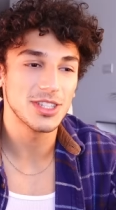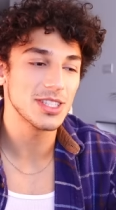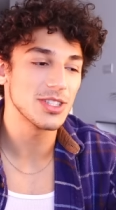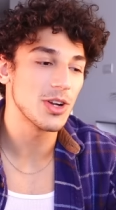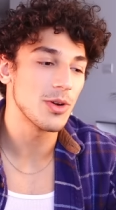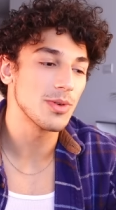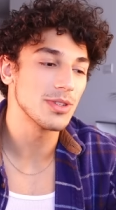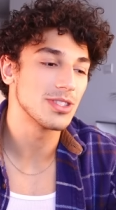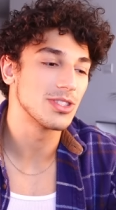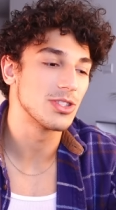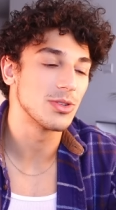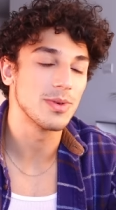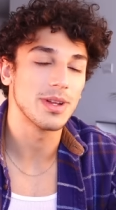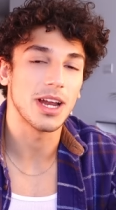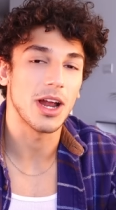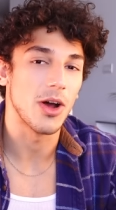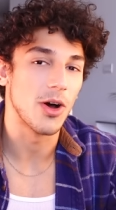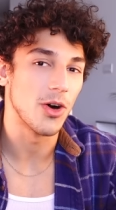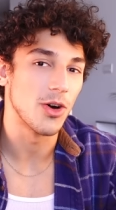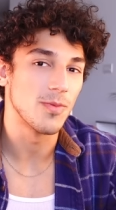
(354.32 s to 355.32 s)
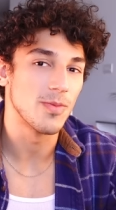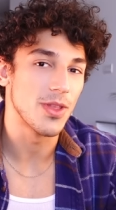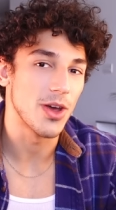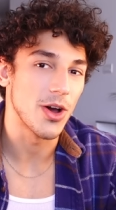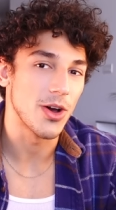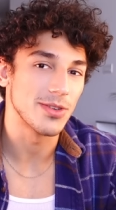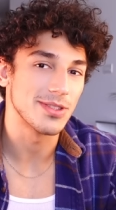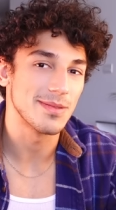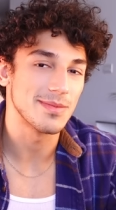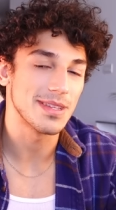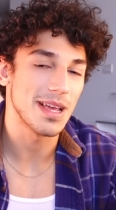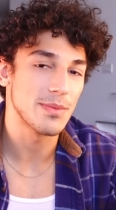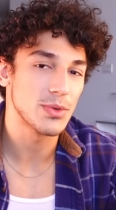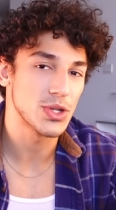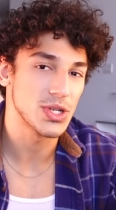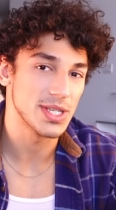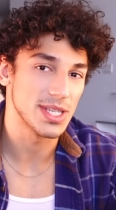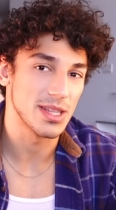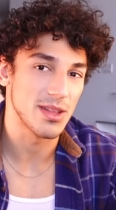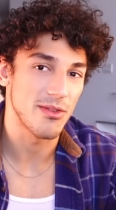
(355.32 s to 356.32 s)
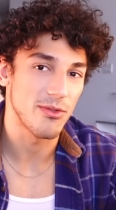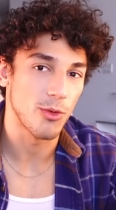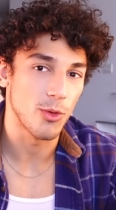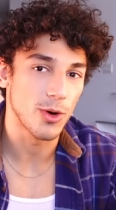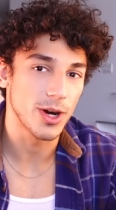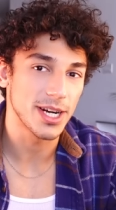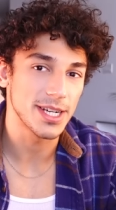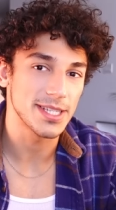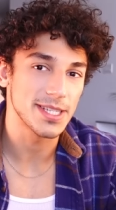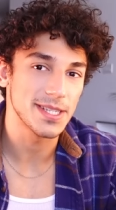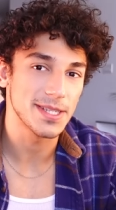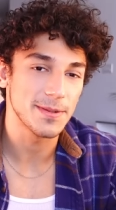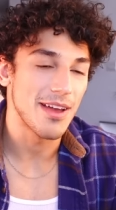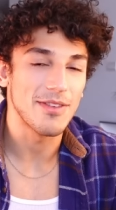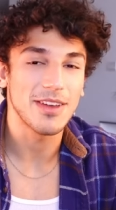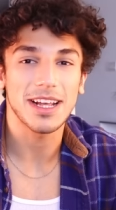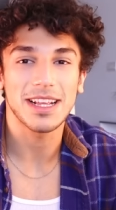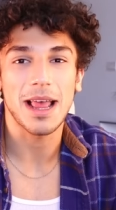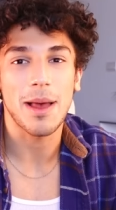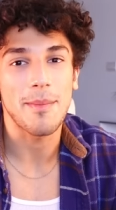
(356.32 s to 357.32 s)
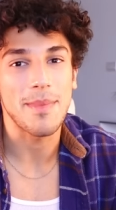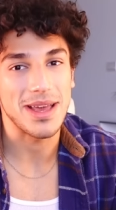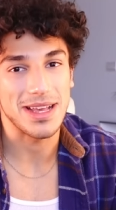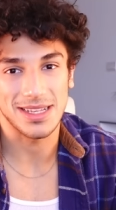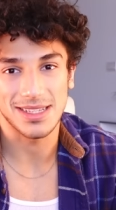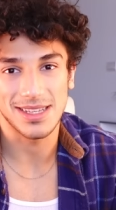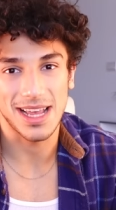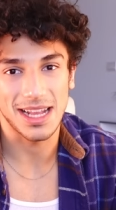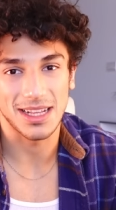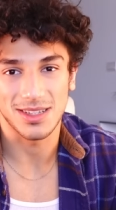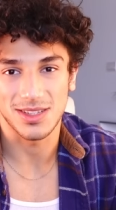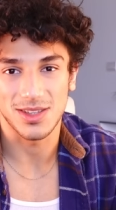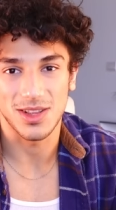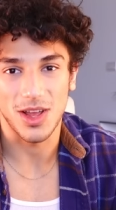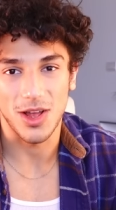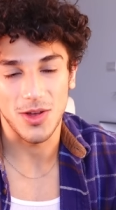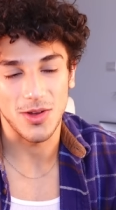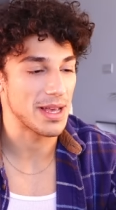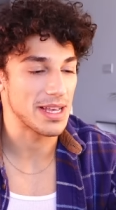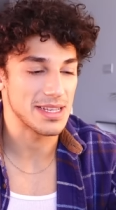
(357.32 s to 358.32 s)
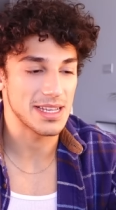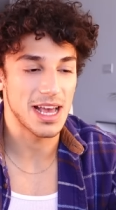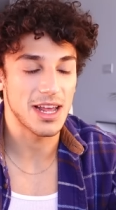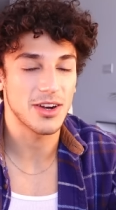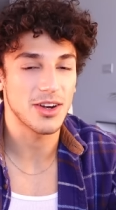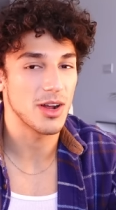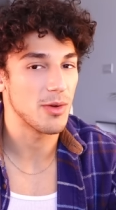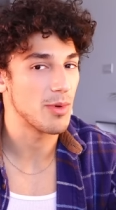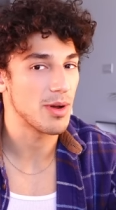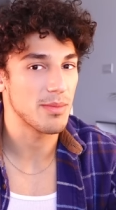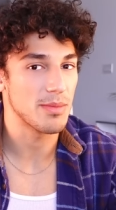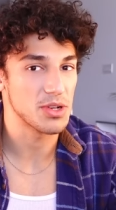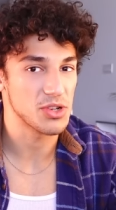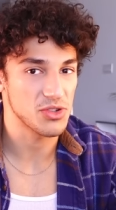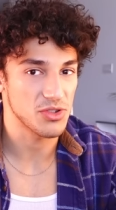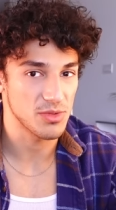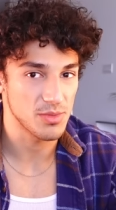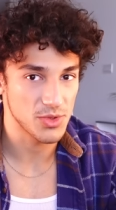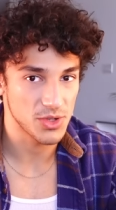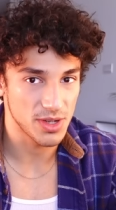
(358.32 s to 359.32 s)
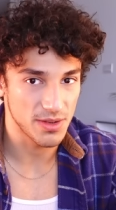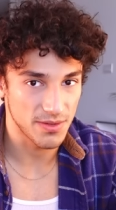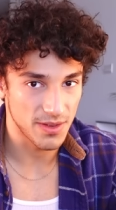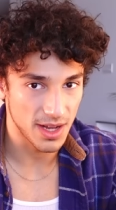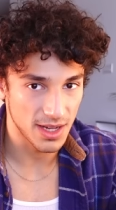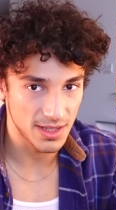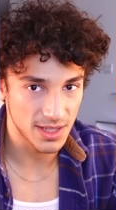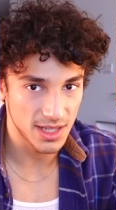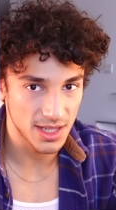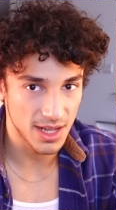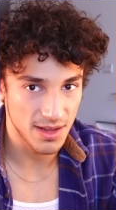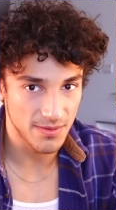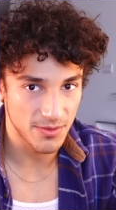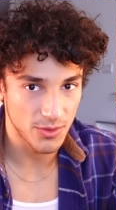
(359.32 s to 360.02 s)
doesn't always do it at home though. Sometimes she's in the forest. I feel like that makes sense though, because I don't know what mushrooms she finds in that